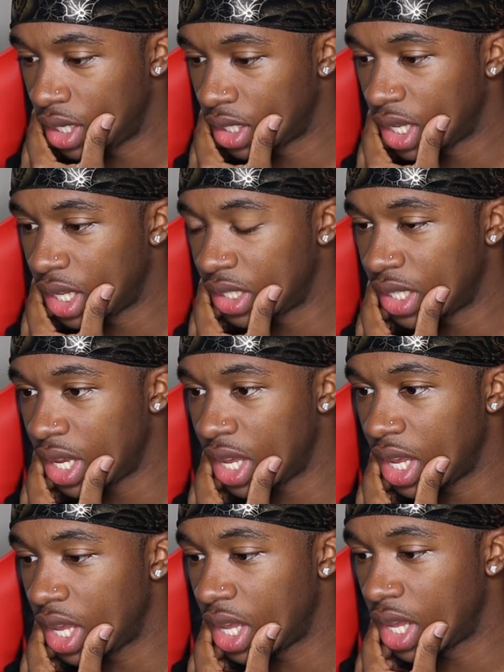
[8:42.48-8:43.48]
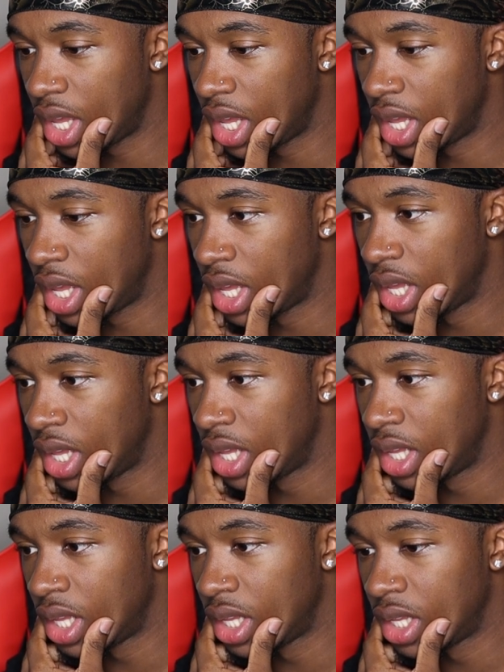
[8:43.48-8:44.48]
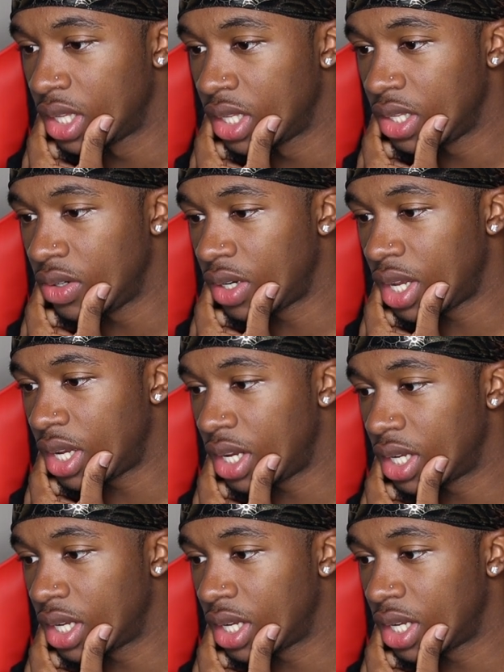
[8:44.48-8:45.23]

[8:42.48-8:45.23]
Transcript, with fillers: Okay, Tay. You're not